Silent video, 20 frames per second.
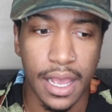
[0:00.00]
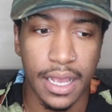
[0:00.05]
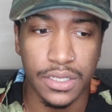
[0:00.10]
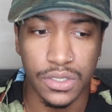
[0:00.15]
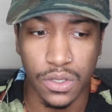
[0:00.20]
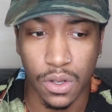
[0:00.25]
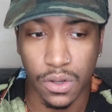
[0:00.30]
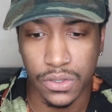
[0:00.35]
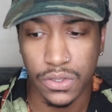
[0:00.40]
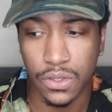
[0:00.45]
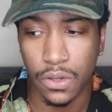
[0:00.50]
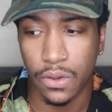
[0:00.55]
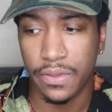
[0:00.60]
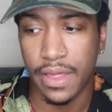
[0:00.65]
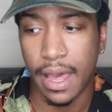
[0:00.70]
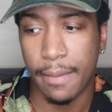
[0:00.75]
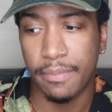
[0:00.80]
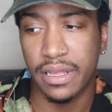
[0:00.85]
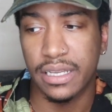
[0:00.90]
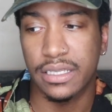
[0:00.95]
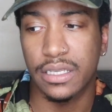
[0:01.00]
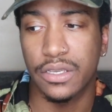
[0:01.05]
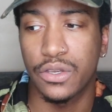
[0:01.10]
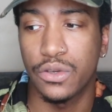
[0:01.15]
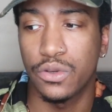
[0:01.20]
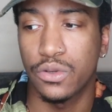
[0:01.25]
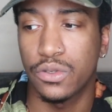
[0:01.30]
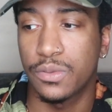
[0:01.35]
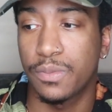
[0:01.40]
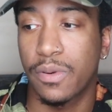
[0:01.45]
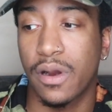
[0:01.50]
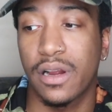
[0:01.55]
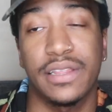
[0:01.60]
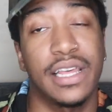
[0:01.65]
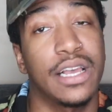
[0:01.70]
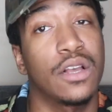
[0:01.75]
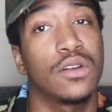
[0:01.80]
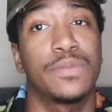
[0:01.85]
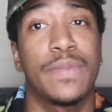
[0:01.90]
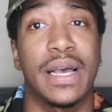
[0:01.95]
it's also that plays a huge part
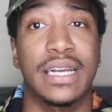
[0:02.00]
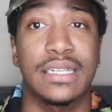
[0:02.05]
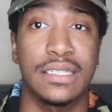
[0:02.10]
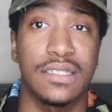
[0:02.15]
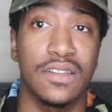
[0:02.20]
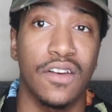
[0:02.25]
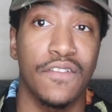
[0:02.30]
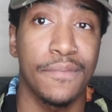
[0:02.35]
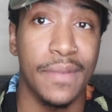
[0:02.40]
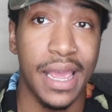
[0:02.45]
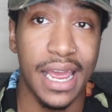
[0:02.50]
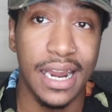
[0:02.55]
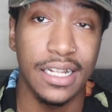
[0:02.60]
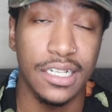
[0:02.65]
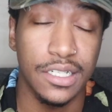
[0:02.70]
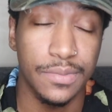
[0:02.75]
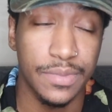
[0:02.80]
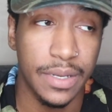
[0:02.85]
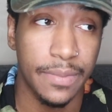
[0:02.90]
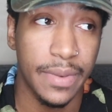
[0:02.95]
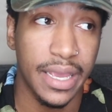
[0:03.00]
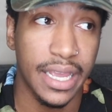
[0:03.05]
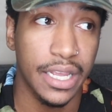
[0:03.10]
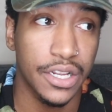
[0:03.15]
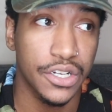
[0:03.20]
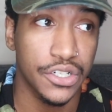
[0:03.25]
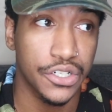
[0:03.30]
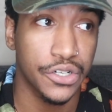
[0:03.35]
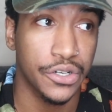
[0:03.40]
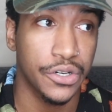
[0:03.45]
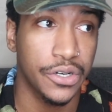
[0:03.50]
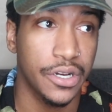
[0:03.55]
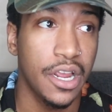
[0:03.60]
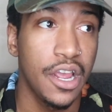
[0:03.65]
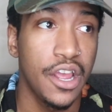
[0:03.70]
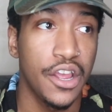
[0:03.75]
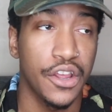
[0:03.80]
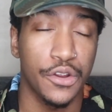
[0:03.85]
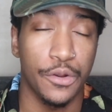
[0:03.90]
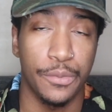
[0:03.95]
that goes back to self-management, making sure
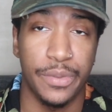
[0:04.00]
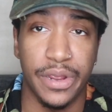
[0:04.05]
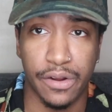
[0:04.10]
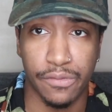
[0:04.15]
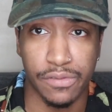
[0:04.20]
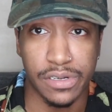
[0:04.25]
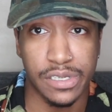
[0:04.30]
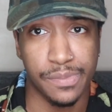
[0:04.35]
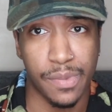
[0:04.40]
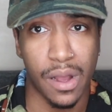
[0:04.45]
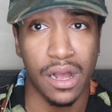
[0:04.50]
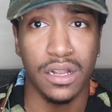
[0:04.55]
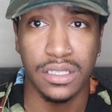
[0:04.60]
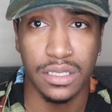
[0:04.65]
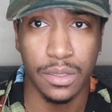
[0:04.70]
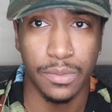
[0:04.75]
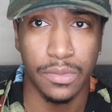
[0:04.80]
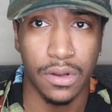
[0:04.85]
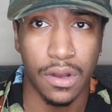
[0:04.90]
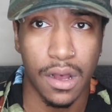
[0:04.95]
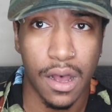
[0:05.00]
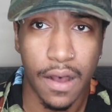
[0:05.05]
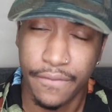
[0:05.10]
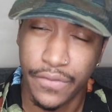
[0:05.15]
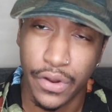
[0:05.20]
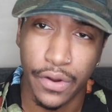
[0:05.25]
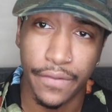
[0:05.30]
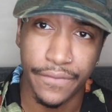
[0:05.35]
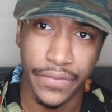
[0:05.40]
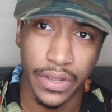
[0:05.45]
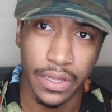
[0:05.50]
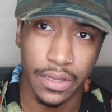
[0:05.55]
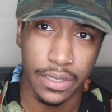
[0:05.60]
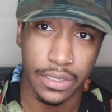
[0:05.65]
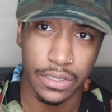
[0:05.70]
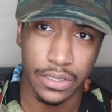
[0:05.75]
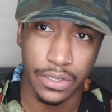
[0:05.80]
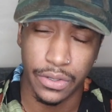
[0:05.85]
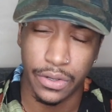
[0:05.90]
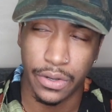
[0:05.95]
you're being responsible of your
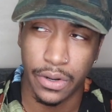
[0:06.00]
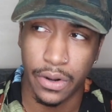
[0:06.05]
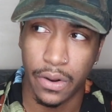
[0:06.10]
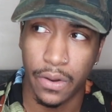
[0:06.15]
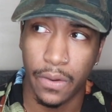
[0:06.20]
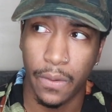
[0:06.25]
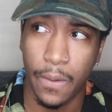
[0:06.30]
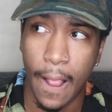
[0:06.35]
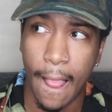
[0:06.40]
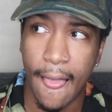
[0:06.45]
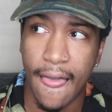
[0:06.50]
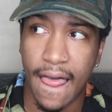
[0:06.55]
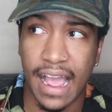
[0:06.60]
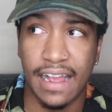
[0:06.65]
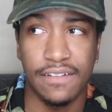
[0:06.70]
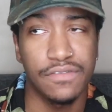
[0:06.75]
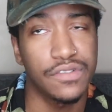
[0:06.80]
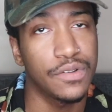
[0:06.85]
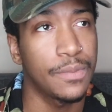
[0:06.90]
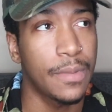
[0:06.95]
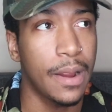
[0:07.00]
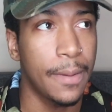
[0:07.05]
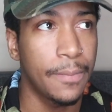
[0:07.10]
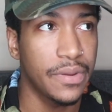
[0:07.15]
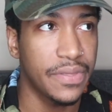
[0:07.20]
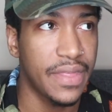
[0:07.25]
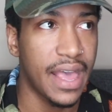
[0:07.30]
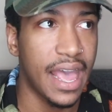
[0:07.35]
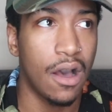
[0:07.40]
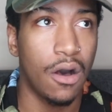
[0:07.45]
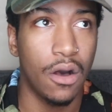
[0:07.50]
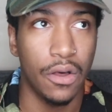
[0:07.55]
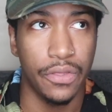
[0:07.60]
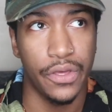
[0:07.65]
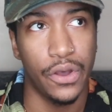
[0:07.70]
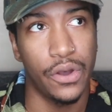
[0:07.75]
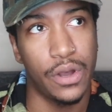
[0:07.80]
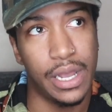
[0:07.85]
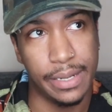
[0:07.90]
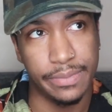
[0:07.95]
feelings. I have to remember that
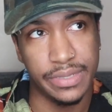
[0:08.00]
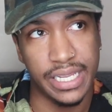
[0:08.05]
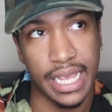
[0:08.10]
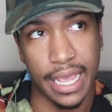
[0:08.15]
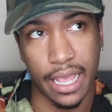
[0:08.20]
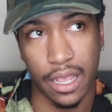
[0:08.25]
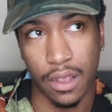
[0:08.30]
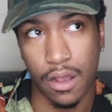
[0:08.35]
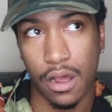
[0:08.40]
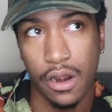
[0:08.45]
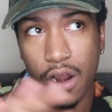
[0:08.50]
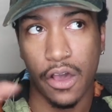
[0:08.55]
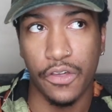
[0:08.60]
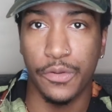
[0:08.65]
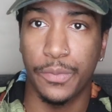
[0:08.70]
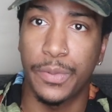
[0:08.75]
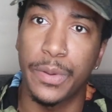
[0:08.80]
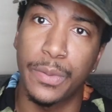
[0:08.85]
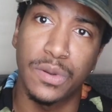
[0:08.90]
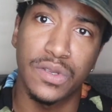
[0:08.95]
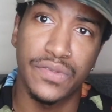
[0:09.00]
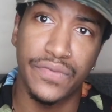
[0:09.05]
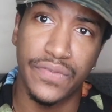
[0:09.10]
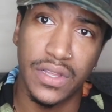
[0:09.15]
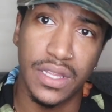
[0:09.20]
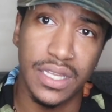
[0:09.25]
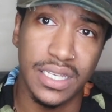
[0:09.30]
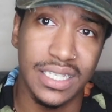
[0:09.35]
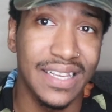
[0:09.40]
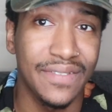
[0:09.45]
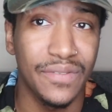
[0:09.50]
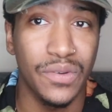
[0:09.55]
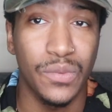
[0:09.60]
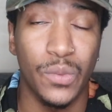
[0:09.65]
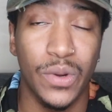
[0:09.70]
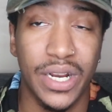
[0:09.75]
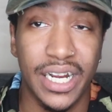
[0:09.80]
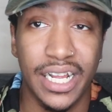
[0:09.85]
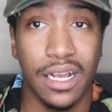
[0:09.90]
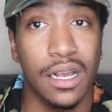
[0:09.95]
although I'm taking on other people's feelings, even
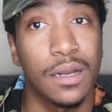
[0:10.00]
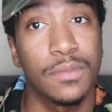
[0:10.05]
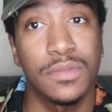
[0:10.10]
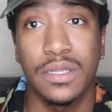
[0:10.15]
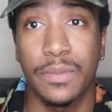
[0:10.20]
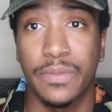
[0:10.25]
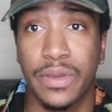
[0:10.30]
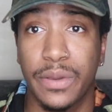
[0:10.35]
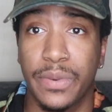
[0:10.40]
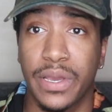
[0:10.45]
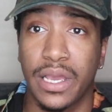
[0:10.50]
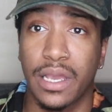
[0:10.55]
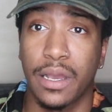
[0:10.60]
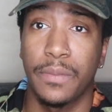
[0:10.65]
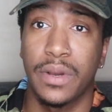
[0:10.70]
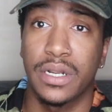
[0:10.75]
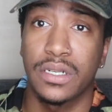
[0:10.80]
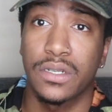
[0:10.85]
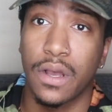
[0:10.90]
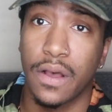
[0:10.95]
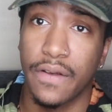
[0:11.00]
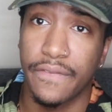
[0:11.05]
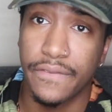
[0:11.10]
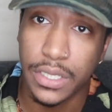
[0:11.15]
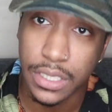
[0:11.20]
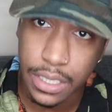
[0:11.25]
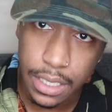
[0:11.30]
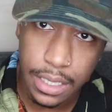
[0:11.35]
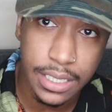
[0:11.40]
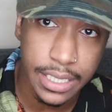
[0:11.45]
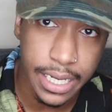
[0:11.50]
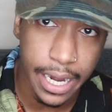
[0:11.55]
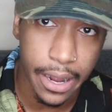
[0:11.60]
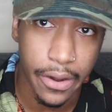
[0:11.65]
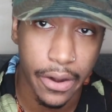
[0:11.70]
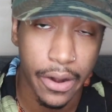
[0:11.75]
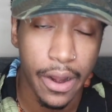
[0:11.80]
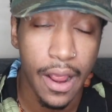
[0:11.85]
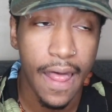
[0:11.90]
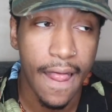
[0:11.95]
when it comes to me being a mental health
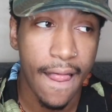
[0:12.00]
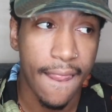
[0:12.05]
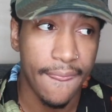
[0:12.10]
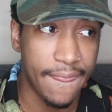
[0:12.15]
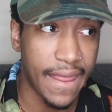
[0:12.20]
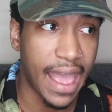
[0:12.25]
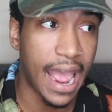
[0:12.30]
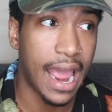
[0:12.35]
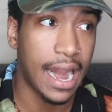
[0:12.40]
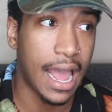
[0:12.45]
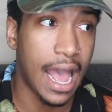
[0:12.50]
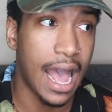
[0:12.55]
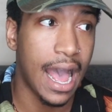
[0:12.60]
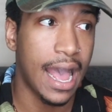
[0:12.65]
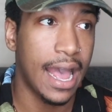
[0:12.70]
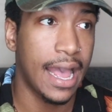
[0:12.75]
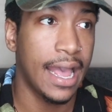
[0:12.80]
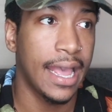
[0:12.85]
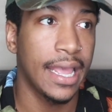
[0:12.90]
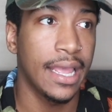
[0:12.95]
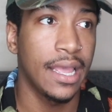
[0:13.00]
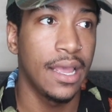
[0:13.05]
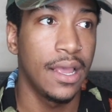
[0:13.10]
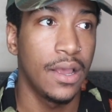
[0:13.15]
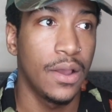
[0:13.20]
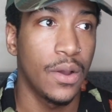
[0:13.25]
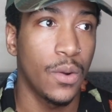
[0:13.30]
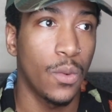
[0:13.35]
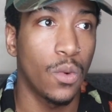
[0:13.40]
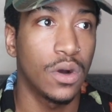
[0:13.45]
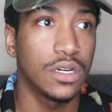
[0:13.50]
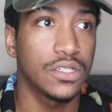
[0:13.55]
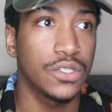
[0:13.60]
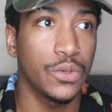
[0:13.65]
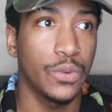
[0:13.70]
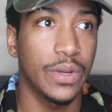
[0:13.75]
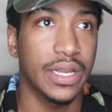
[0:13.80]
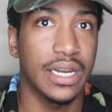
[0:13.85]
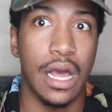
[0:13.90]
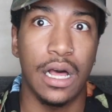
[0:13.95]
facilitator, that I want
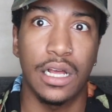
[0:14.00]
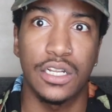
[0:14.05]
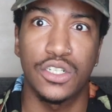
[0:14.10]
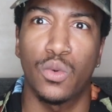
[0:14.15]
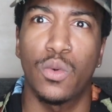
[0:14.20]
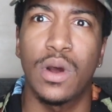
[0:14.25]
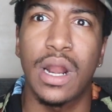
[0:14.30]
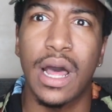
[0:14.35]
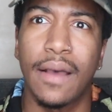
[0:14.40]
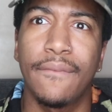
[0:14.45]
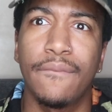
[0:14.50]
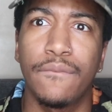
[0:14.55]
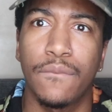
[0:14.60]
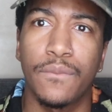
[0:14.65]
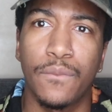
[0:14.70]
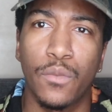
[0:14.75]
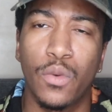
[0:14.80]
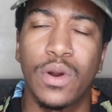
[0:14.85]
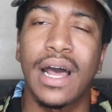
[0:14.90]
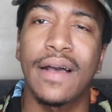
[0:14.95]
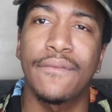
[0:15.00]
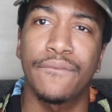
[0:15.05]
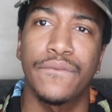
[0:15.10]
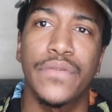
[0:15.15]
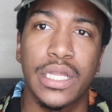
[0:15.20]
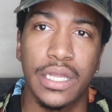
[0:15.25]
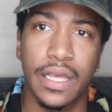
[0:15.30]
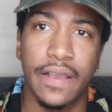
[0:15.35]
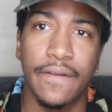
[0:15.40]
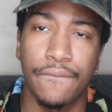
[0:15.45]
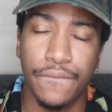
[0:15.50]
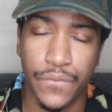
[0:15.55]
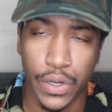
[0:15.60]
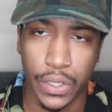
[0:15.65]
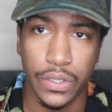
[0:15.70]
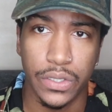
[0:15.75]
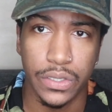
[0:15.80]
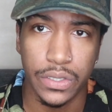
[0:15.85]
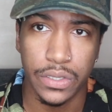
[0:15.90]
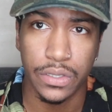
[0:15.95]
to acknowledge what I'm feeling
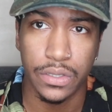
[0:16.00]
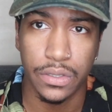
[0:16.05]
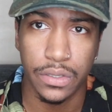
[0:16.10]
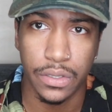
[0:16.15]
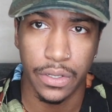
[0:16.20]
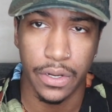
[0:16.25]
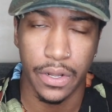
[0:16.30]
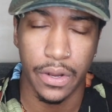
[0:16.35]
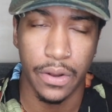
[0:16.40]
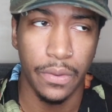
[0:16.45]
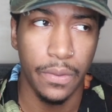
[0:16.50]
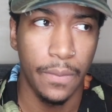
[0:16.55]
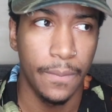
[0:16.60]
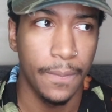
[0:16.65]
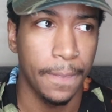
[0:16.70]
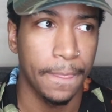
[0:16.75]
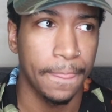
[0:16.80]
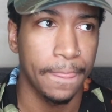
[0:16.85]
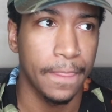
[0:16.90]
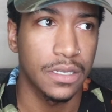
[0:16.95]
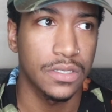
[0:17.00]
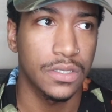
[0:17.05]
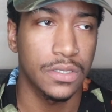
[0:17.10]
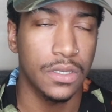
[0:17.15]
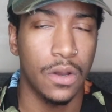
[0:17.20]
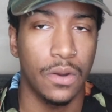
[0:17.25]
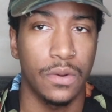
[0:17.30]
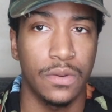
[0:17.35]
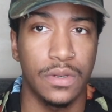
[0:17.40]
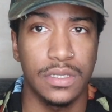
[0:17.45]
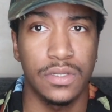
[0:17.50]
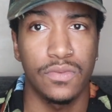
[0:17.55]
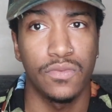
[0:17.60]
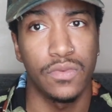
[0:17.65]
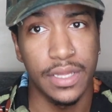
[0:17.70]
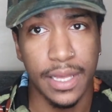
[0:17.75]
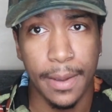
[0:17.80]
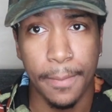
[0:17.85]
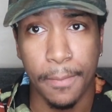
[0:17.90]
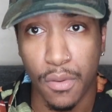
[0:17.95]
first, So it's
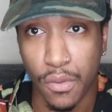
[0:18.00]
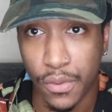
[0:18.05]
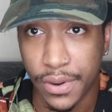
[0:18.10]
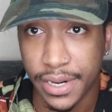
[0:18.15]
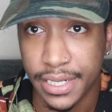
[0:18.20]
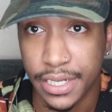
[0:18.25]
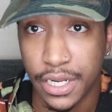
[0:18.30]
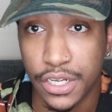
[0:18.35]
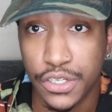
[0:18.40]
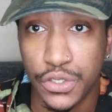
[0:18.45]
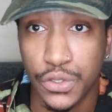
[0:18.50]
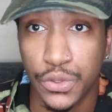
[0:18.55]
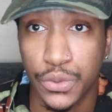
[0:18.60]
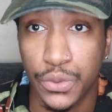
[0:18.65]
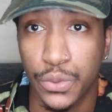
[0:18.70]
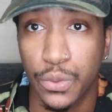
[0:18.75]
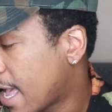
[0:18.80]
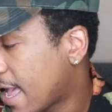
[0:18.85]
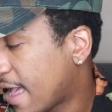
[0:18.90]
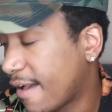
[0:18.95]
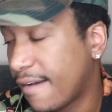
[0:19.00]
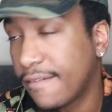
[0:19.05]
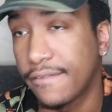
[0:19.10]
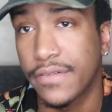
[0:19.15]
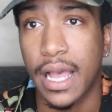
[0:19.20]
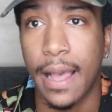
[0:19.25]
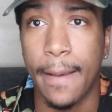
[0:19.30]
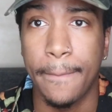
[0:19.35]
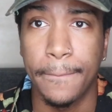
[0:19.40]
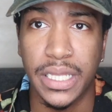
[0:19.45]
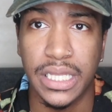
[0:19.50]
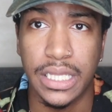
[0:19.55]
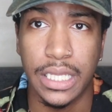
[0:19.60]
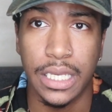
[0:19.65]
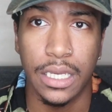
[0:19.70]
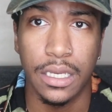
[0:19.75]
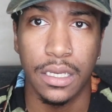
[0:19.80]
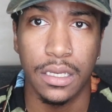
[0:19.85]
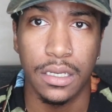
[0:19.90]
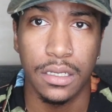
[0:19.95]
really important to have
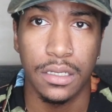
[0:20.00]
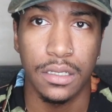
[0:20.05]
empathy.